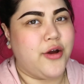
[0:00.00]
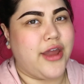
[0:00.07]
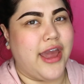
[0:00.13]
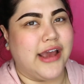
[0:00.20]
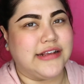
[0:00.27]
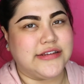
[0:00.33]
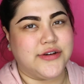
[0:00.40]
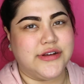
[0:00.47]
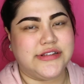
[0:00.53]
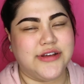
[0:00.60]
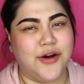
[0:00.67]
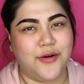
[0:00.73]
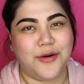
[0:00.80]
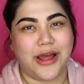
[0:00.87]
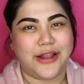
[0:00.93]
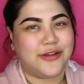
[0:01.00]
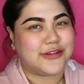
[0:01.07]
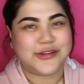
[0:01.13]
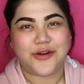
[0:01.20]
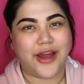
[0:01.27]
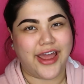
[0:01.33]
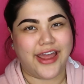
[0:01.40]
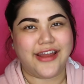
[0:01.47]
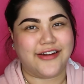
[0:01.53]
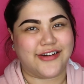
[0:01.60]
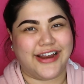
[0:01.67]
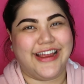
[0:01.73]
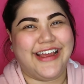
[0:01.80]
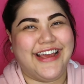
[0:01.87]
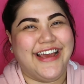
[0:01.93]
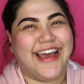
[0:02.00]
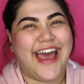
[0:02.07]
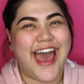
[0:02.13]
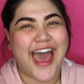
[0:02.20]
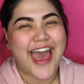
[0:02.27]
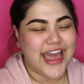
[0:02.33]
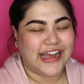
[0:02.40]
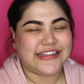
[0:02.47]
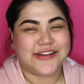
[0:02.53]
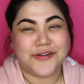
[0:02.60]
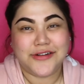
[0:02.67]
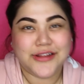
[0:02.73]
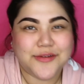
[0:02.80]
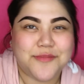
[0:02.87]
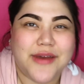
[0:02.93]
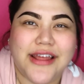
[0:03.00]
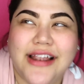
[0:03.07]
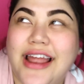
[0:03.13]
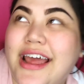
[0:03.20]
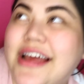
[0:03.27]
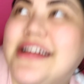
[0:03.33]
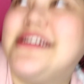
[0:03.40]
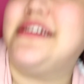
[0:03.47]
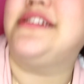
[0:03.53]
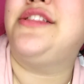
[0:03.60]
Okay, so it's I look so angry. It's only been like